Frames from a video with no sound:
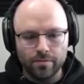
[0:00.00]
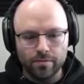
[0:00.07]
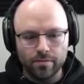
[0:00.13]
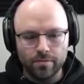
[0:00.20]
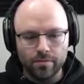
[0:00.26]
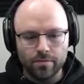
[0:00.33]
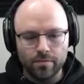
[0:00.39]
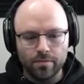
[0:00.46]

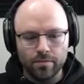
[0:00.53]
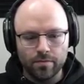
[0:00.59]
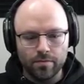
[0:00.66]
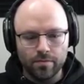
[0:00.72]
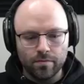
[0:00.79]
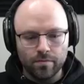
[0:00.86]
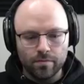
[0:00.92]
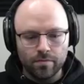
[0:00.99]

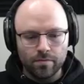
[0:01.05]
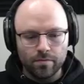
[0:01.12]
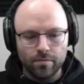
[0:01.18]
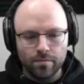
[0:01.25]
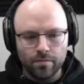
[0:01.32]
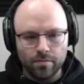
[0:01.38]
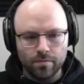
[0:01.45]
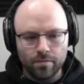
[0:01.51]

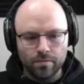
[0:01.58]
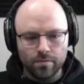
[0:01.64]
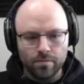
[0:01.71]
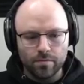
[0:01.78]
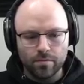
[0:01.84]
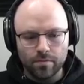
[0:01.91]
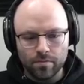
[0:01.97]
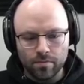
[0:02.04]

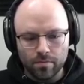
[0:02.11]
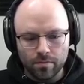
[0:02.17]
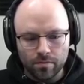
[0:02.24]
No one is speaking in this clip.